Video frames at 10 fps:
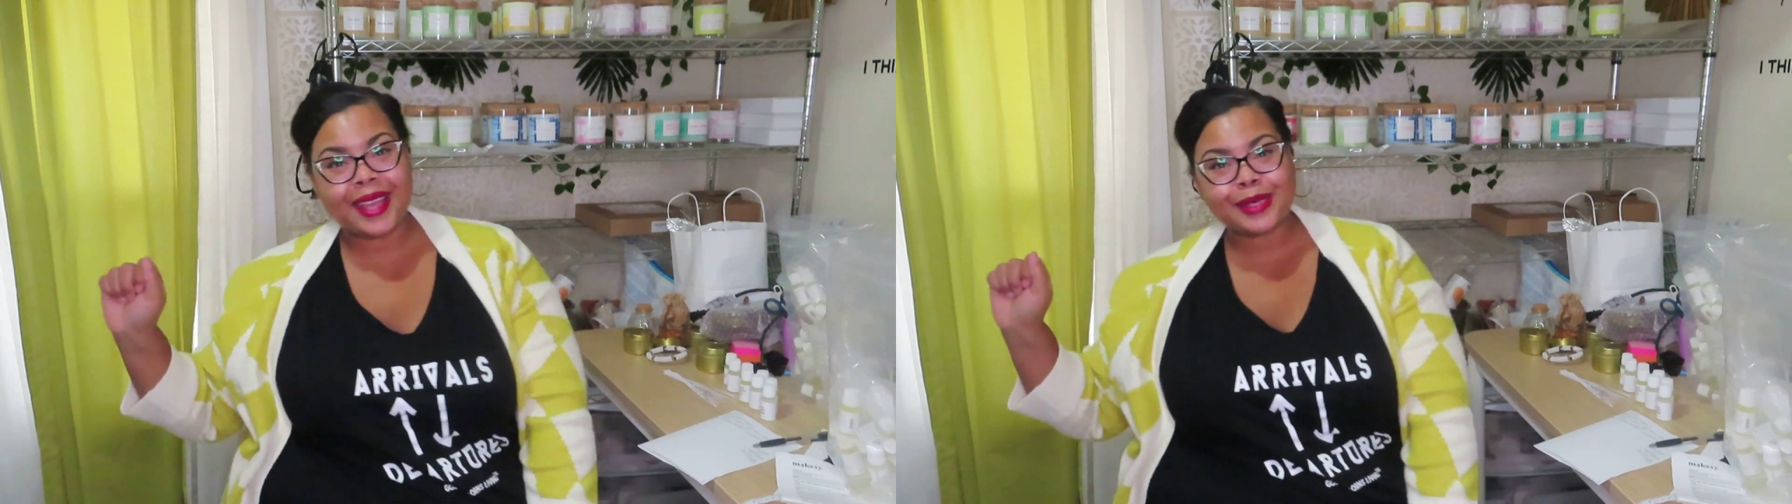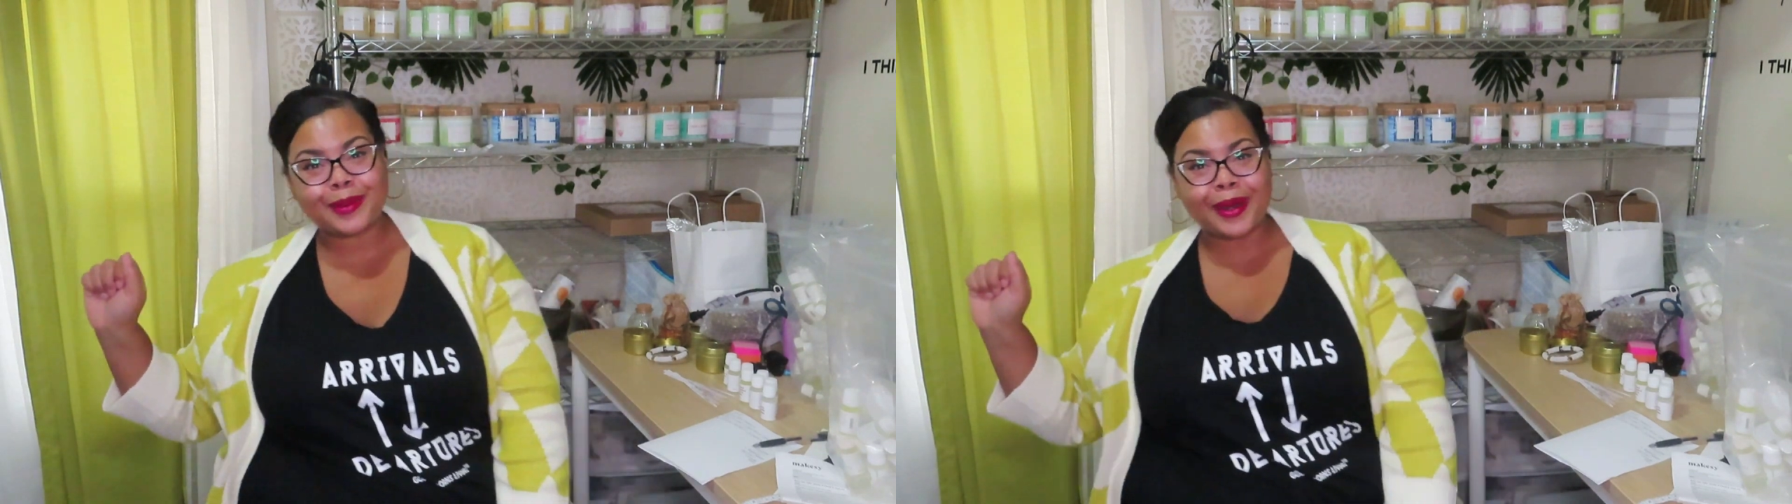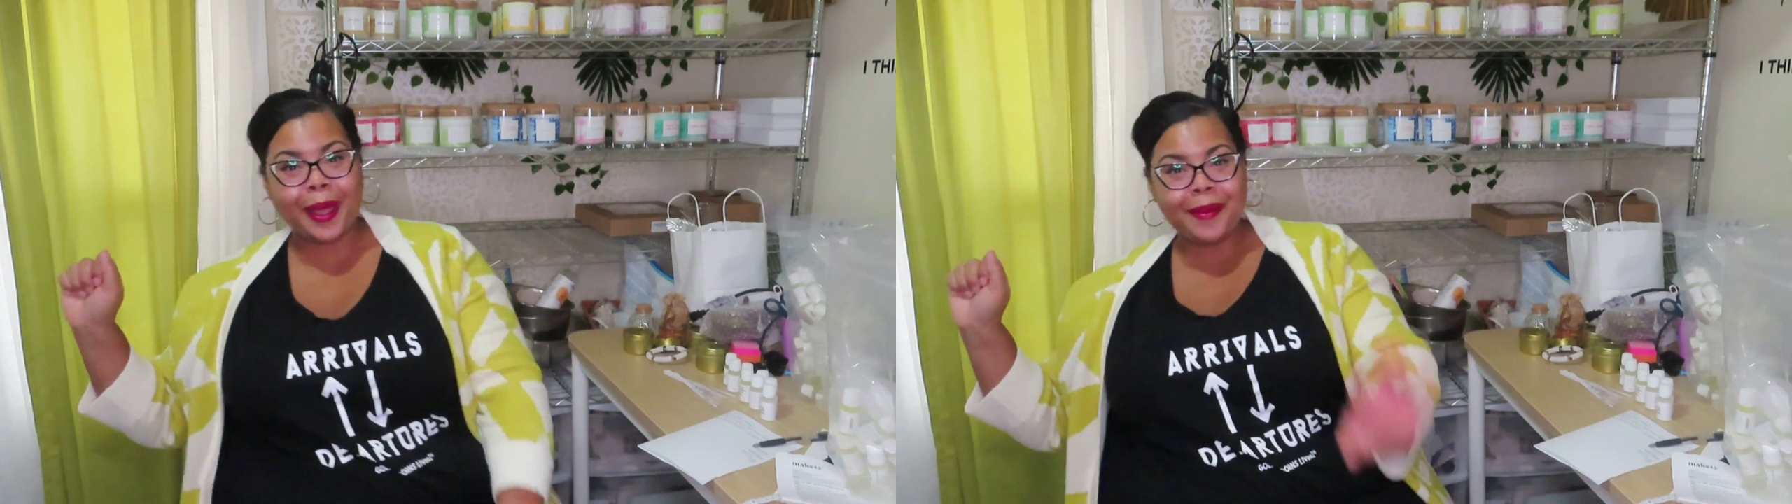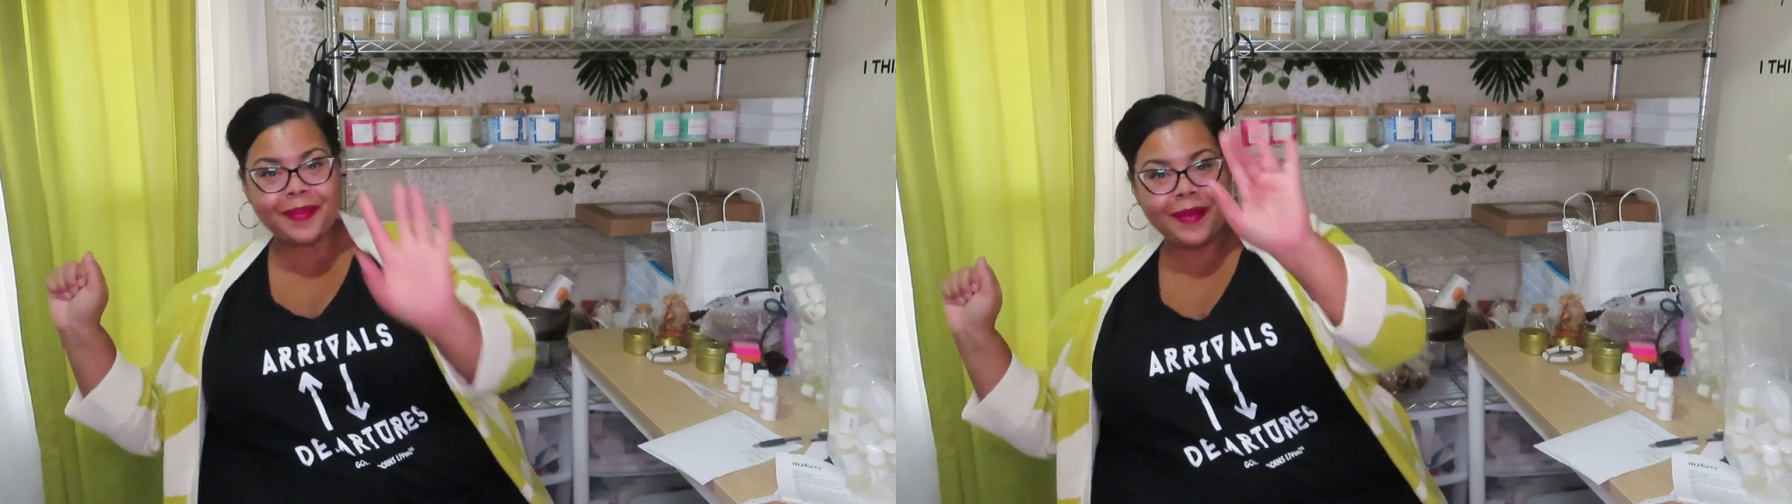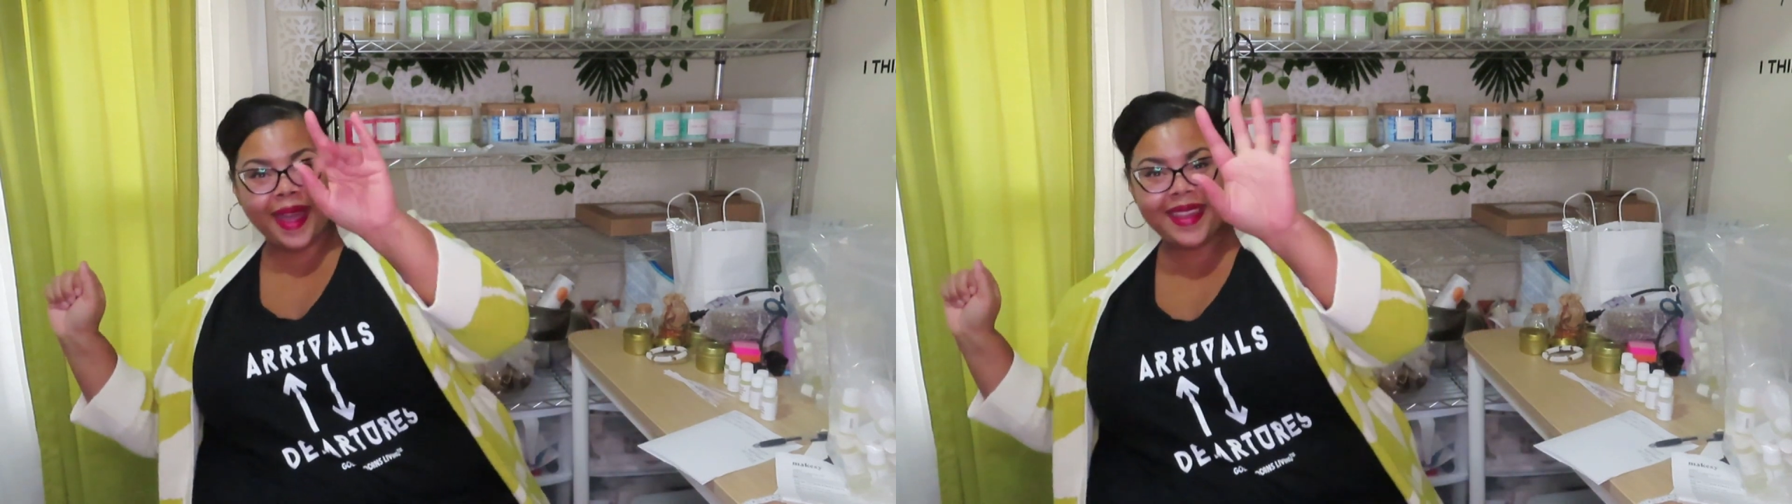next one.
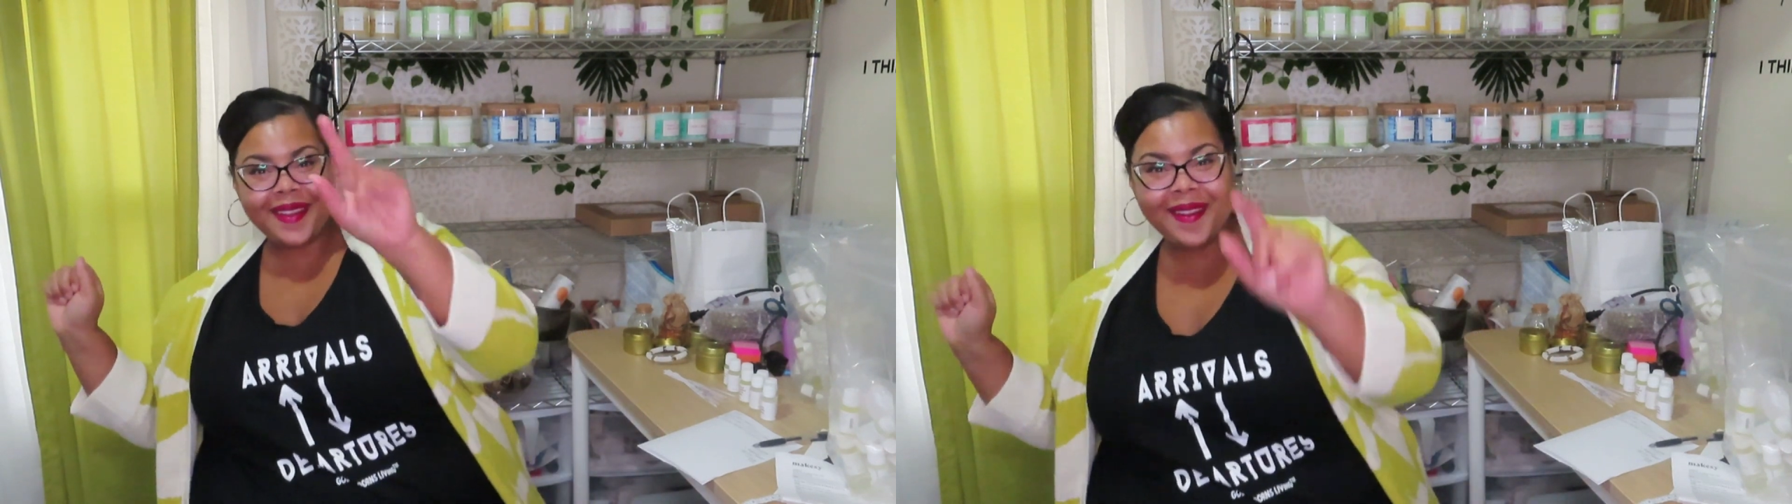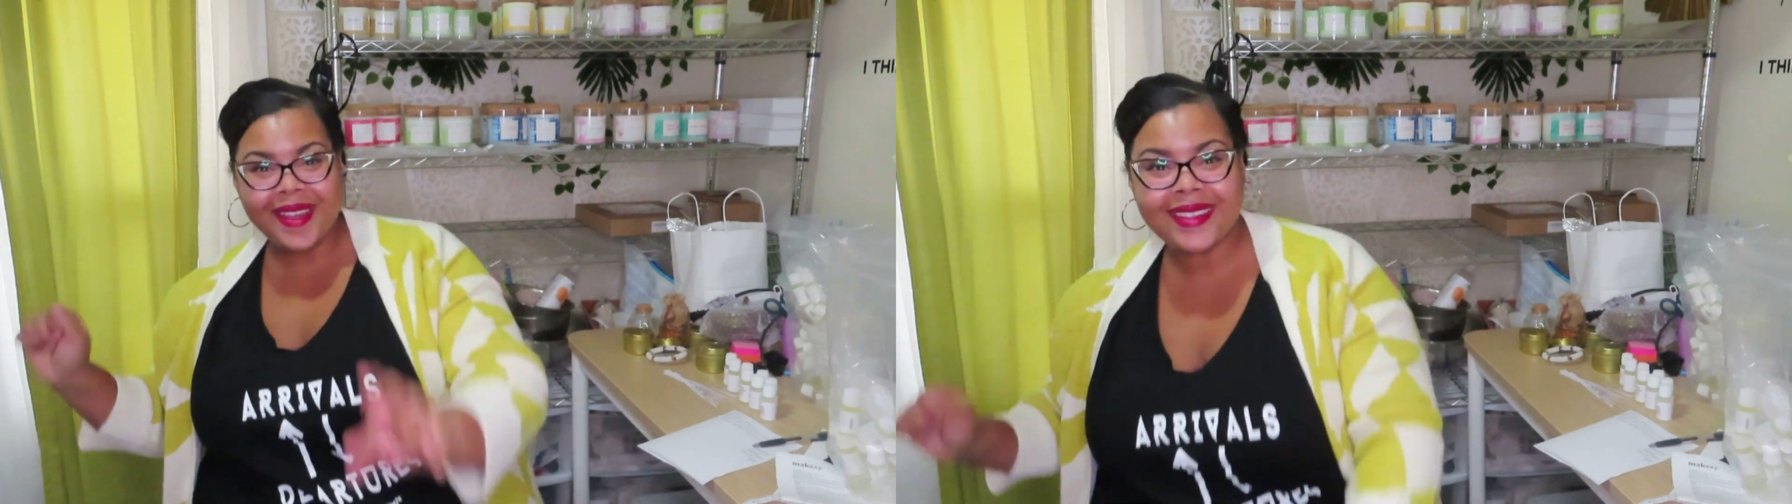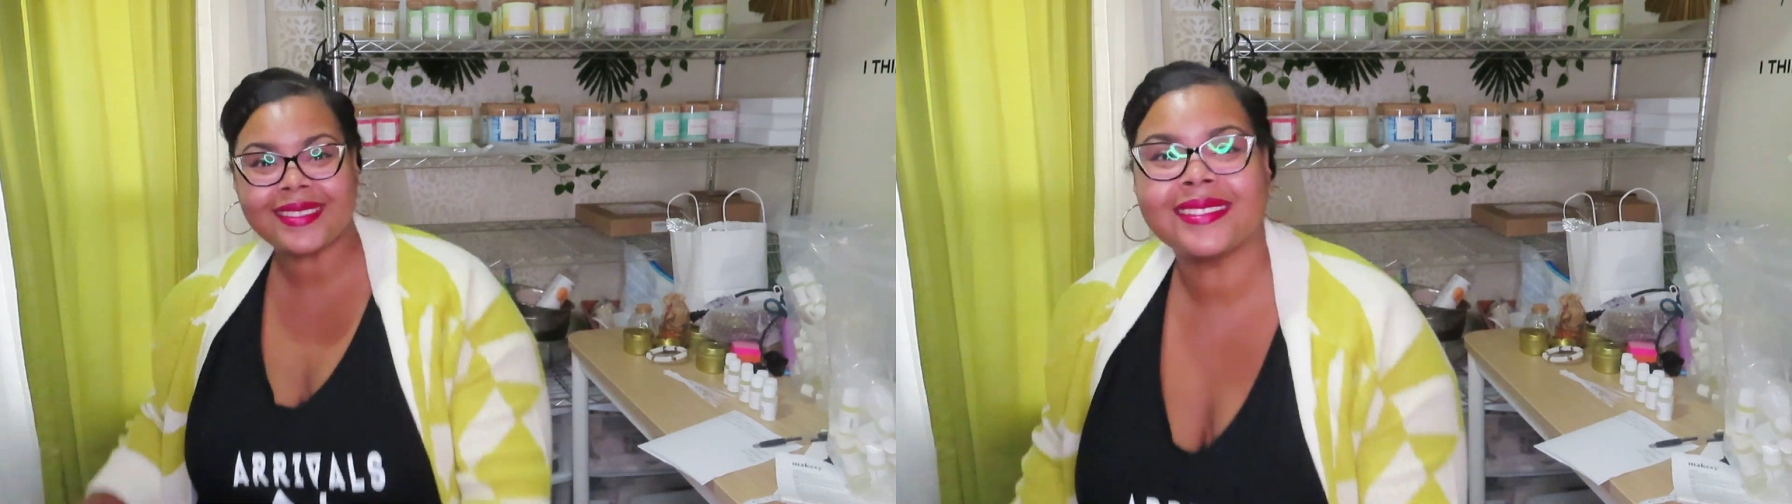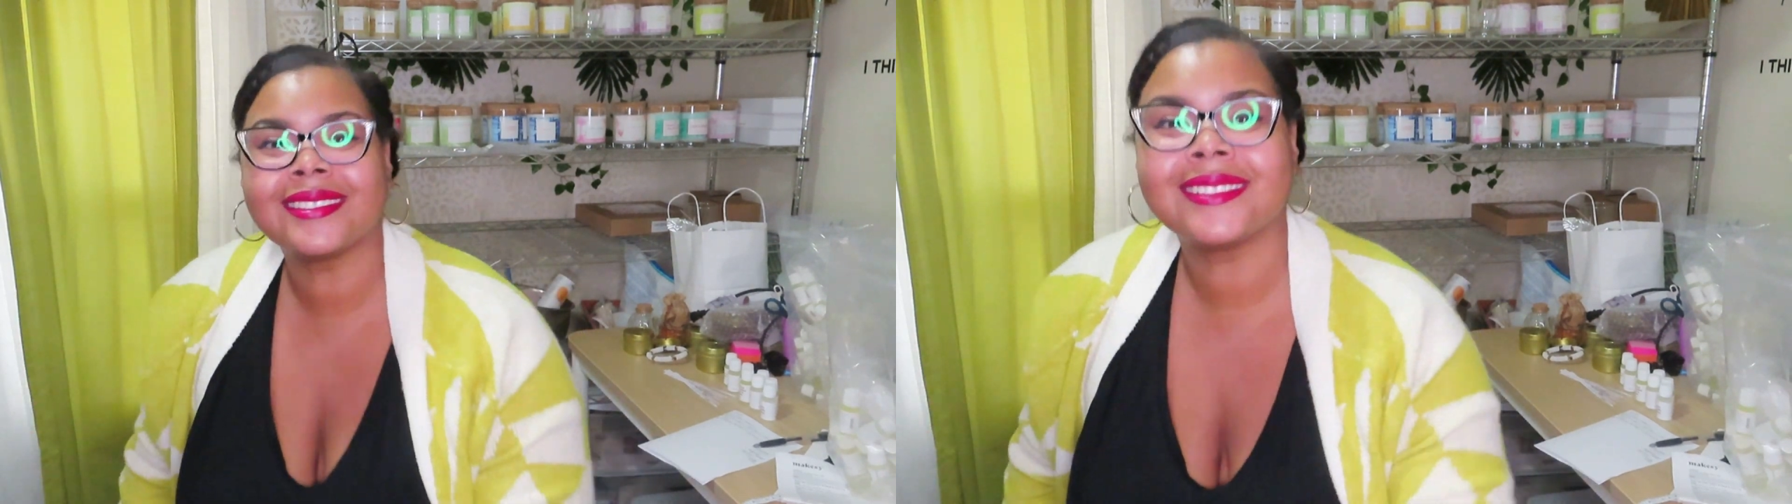Bye, y'all.